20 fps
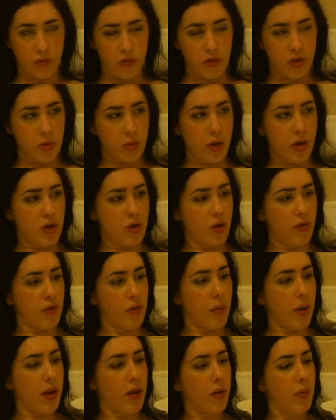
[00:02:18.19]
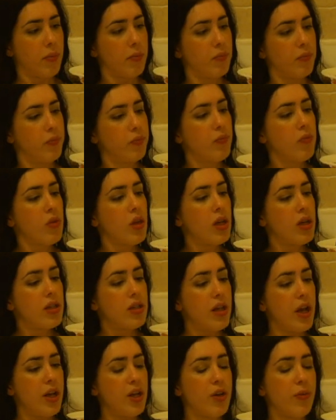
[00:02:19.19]
switched over by that
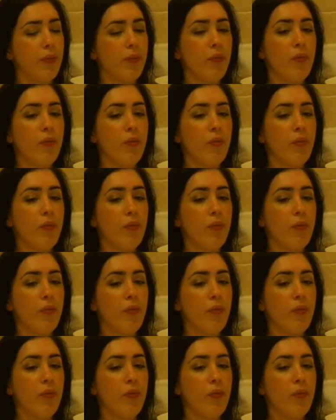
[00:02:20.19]
stage.